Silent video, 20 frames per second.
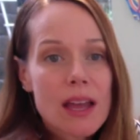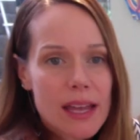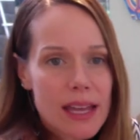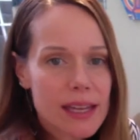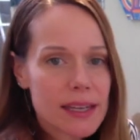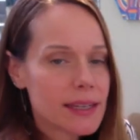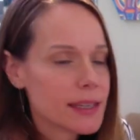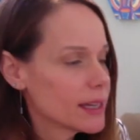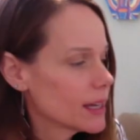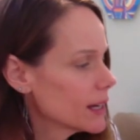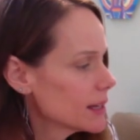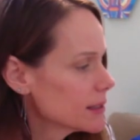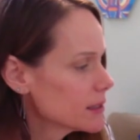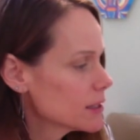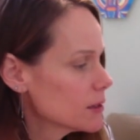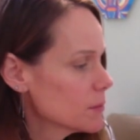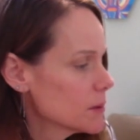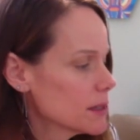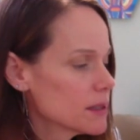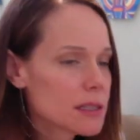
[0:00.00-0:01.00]
It needs
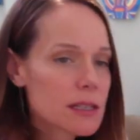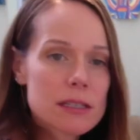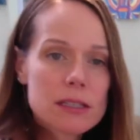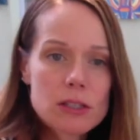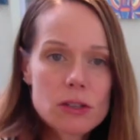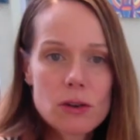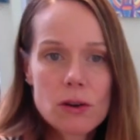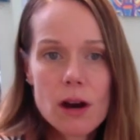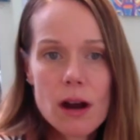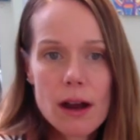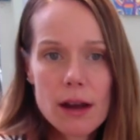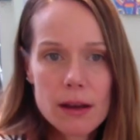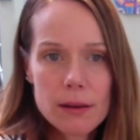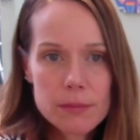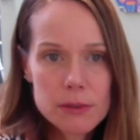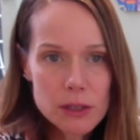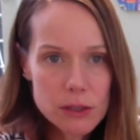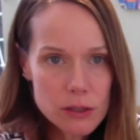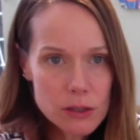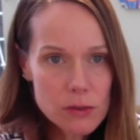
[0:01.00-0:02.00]
to be
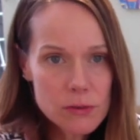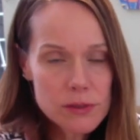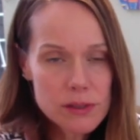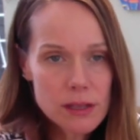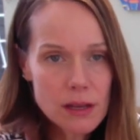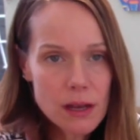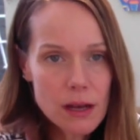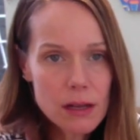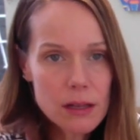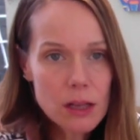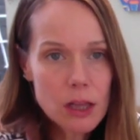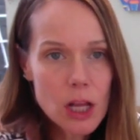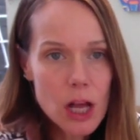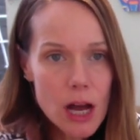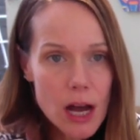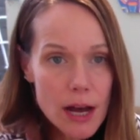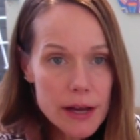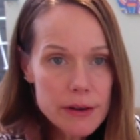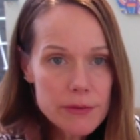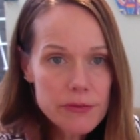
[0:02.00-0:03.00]
described using a
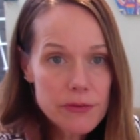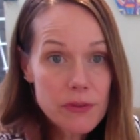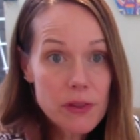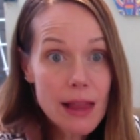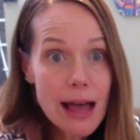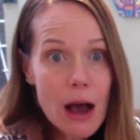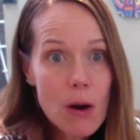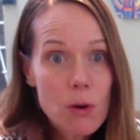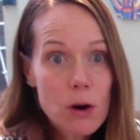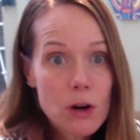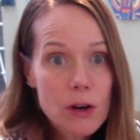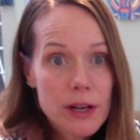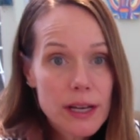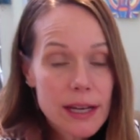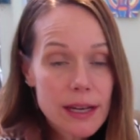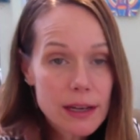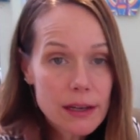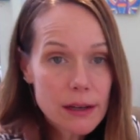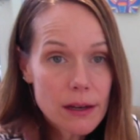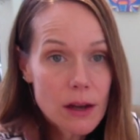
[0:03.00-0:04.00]
lot of
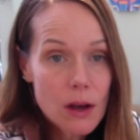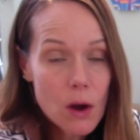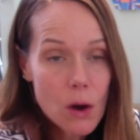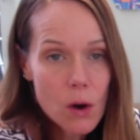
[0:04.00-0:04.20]
flowery,